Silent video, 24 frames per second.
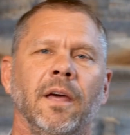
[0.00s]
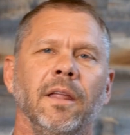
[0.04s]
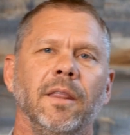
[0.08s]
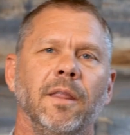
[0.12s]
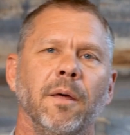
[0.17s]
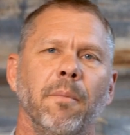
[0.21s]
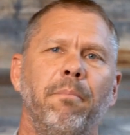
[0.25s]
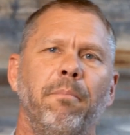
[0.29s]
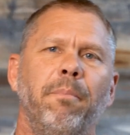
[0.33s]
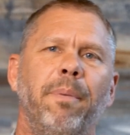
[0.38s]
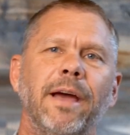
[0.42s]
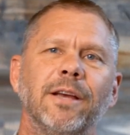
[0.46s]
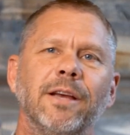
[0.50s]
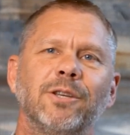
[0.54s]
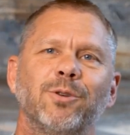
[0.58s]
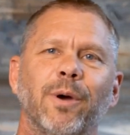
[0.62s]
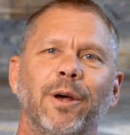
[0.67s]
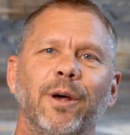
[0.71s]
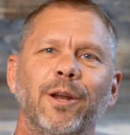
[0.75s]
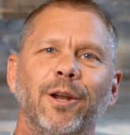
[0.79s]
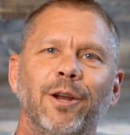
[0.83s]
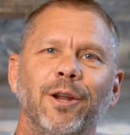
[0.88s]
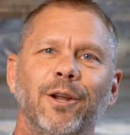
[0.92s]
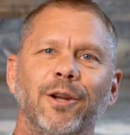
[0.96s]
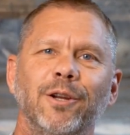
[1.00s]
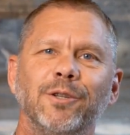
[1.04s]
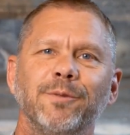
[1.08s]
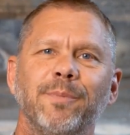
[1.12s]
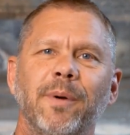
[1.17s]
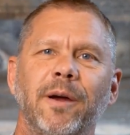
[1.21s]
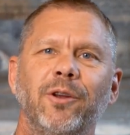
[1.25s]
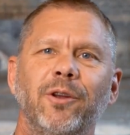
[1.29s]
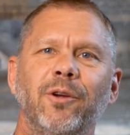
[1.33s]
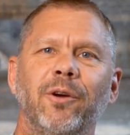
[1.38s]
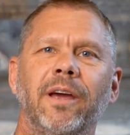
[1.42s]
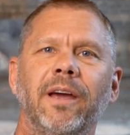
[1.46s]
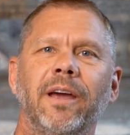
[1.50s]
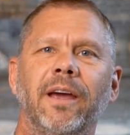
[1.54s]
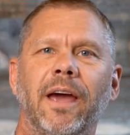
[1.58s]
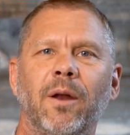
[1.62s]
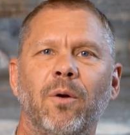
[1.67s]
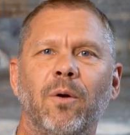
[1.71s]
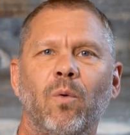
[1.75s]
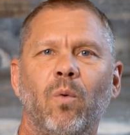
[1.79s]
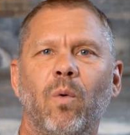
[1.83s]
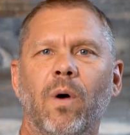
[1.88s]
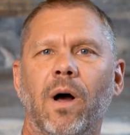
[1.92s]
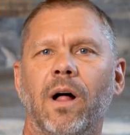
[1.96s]
The best way to learn is by doing,
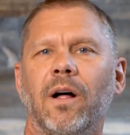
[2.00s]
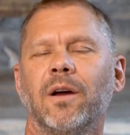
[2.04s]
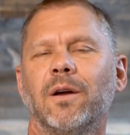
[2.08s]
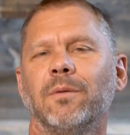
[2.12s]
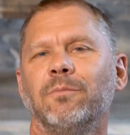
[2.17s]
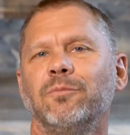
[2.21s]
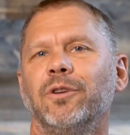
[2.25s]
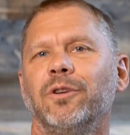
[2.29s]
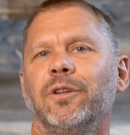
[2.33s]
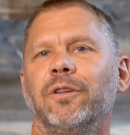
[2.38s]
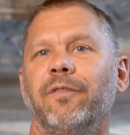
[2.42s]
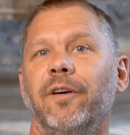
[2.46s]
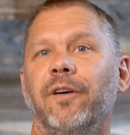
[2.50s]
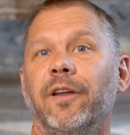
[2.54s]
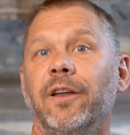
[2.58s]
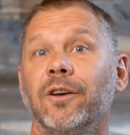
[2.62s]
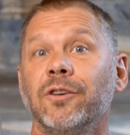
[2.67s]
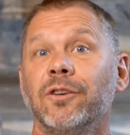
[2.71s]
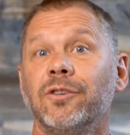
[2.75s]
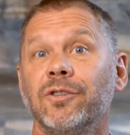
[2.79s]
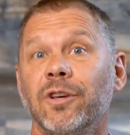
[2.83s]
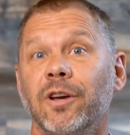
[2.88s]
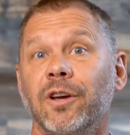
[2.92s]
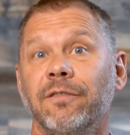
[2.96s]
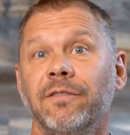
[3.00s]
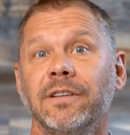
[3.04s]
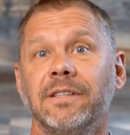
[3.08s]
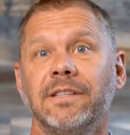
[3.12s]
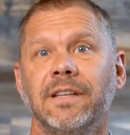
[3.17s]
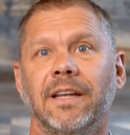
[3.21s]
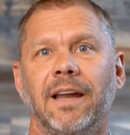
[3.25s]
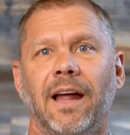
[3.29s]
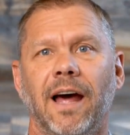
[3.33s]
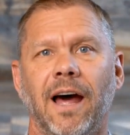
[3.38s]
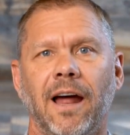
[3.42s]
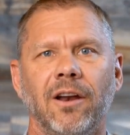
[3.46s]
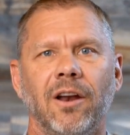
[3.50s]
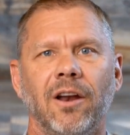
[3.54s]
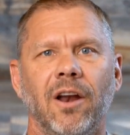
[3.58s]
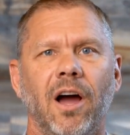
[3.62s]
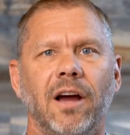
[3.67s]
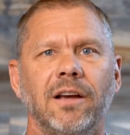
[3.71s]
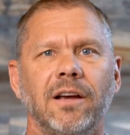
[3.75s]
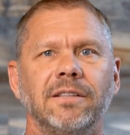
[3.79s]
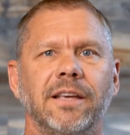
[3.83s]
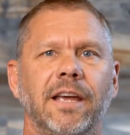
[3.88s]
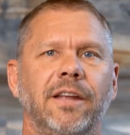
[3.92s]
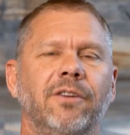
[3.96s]
and welcome to the video service that
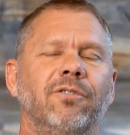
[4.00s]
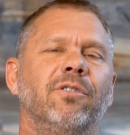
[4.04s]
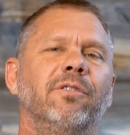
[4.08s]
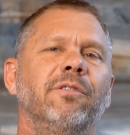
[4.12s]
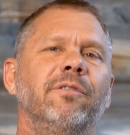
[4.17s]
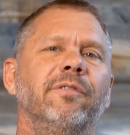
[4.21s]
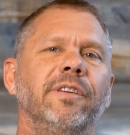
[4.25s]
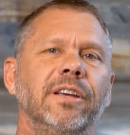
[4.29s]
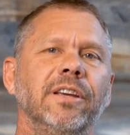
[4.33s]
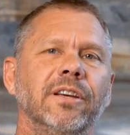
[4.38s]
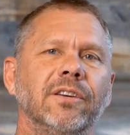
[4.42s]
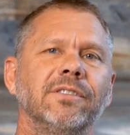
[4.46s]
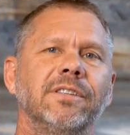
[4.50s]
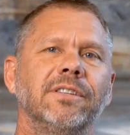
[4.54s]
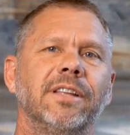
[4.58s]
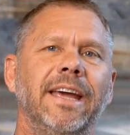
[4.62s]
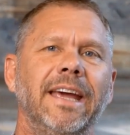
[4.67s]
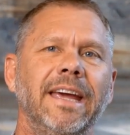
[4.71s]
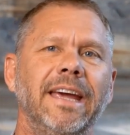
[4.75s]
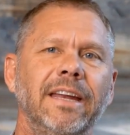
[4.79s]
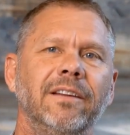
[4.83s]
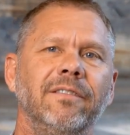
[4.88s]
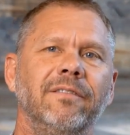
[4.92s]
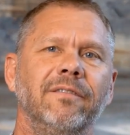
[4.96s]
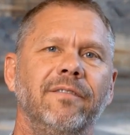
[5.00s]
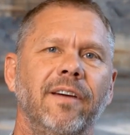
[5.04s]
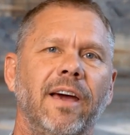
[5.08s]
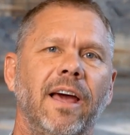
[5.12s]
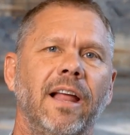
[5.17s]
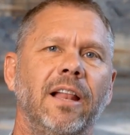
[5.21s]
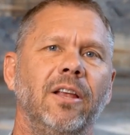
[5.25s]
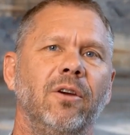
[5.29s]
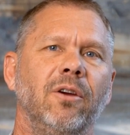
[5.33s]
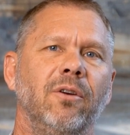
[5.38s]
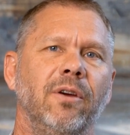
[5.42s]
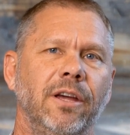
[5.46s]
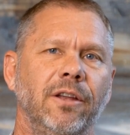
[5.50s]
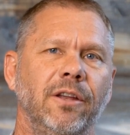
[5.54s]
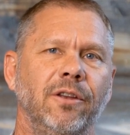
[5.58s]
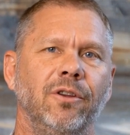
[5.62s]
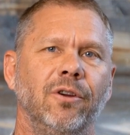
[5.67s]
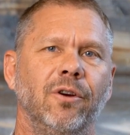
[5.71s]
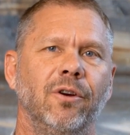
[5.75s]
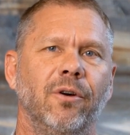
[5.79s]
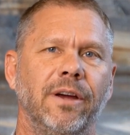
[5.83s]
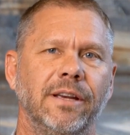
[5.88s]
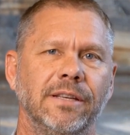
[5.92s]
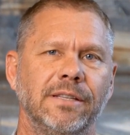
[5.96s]
unlocks and reveals the hidden value in
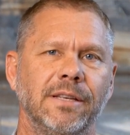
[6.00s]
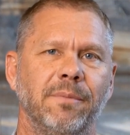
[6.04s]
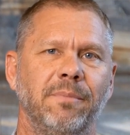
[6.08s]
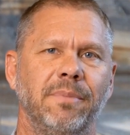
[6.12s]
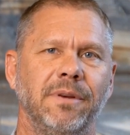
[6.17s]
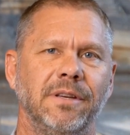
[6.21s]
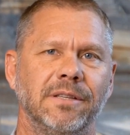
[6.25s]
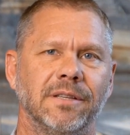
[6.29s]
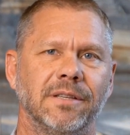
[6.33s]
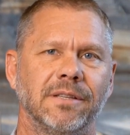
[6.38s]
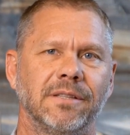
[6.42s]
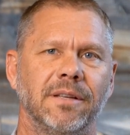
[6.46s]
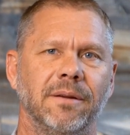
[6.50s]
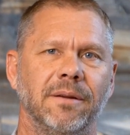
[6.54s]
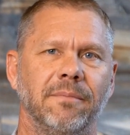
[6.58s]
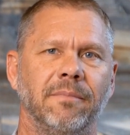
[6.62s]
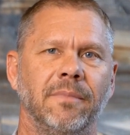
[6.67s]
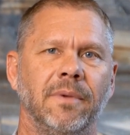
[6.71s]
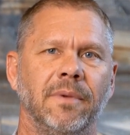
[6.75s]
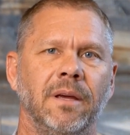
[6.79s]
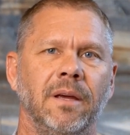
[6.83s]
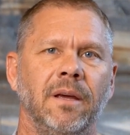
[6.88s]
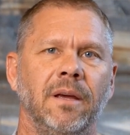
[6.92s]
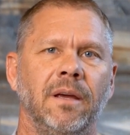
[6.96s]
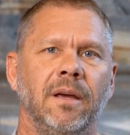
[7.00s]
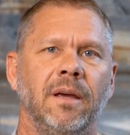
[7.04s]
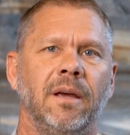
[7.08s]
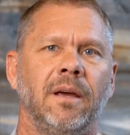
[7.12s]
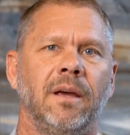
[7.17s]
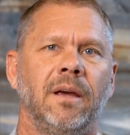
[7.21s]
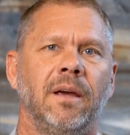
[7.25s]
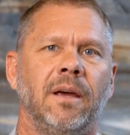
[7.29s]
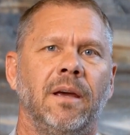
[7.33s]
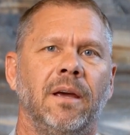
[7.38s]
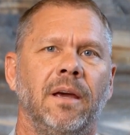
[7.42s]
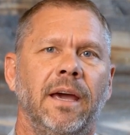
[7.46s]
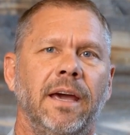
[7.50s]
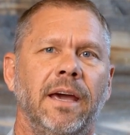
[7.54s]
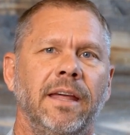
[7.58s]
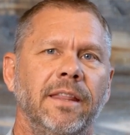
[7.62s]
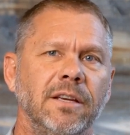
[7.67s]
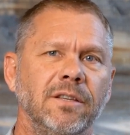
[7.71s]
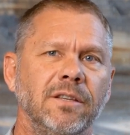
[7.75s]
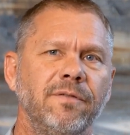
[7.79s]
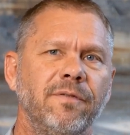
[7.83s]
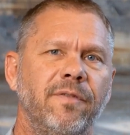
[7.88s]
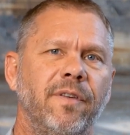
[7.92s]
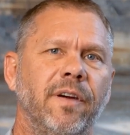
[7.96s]
your SAP system. In
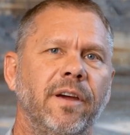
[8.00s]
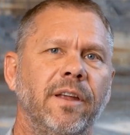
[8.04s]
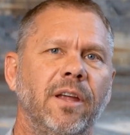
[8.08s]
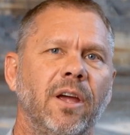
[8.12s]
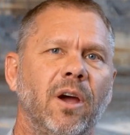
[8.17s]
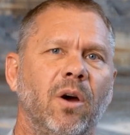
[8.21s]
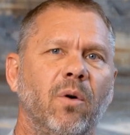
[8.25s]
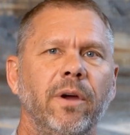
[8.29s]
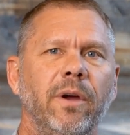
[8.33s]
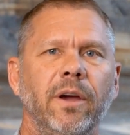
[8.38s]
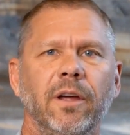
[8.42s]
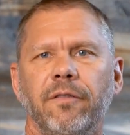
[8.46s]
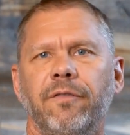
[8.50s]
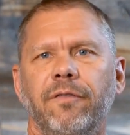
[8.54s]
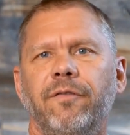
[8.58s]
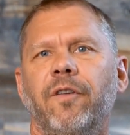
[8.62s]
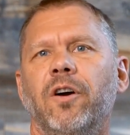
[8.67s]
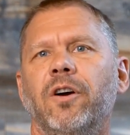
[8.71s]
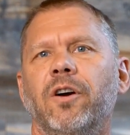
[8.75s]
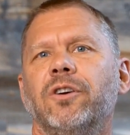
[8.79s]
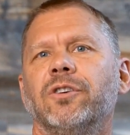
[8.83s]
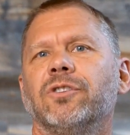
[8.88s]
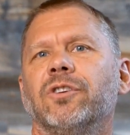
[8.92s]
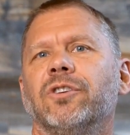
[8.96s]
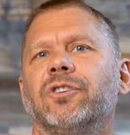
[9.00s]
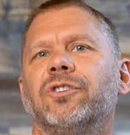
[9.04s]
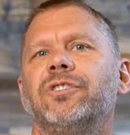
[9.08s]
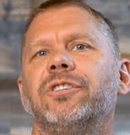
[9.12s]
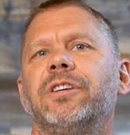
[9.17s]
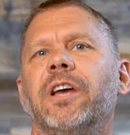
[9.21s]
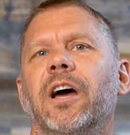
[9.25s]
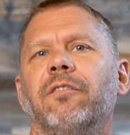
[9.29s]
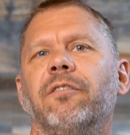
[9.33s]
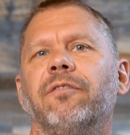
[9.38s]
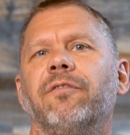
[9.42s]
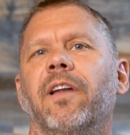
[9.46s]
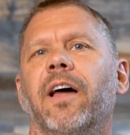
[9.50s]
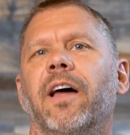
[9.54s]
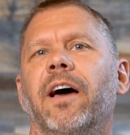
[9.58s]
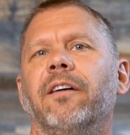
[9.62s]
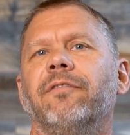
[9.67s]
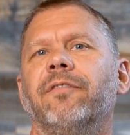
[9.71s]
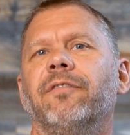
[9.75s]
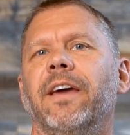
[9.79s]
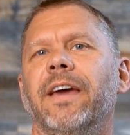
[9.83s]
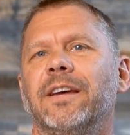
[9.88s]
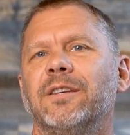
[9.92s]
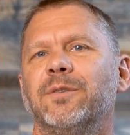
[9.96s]
this video, we're going to focus on shelf
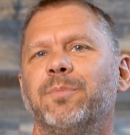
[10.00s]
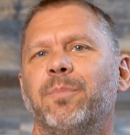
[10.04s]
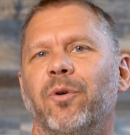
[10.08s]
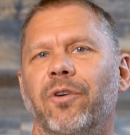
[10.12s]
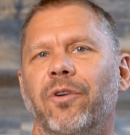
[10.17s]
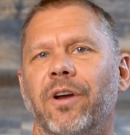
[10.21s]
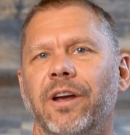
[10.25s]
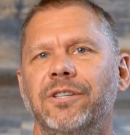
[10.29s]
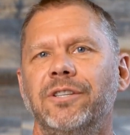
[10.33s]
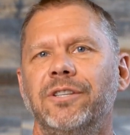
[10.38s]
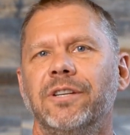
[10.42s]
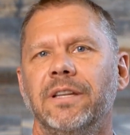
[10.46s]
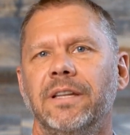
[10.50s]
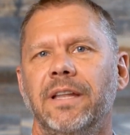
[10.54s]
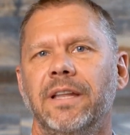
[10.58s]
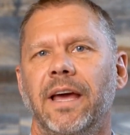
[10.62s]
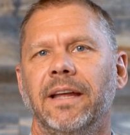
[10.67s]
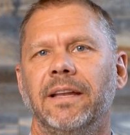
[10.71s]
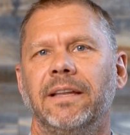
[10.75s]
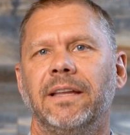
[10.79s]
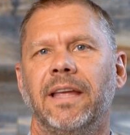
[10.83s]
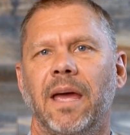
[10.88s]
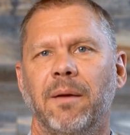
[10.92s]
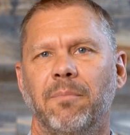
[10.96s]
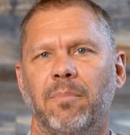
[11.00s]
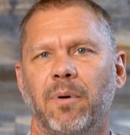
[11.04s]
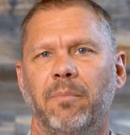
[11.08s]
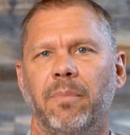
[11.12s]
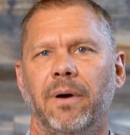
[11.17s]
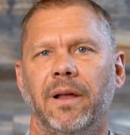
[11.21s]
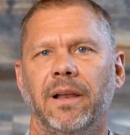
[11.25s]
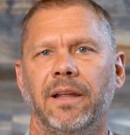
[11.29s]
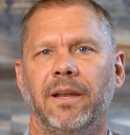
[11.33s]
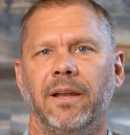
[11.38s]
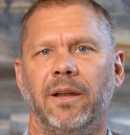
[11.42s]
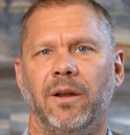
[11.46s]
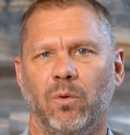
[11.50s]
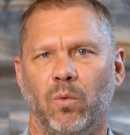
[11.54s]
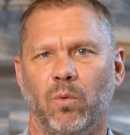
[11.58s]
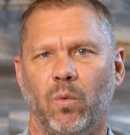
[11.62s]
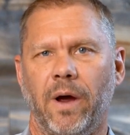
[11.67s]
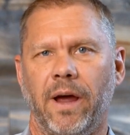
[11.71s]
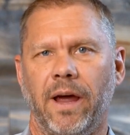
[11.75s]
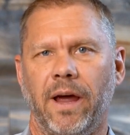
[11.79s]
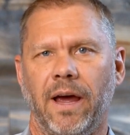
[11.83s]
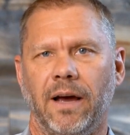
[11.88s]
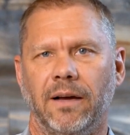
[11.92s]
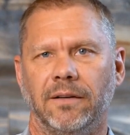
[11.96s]
life expiration date capability in
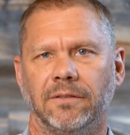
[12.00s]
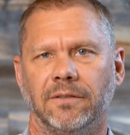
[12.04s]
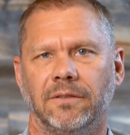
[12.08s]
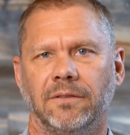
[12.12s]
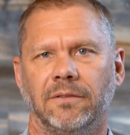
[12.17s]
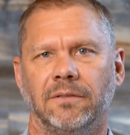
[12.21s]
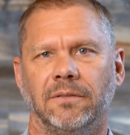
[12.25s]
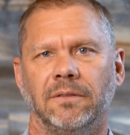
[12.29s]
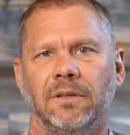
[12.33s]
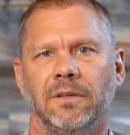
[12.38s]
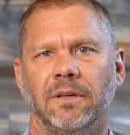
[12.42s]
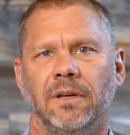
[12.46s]
Warehouse.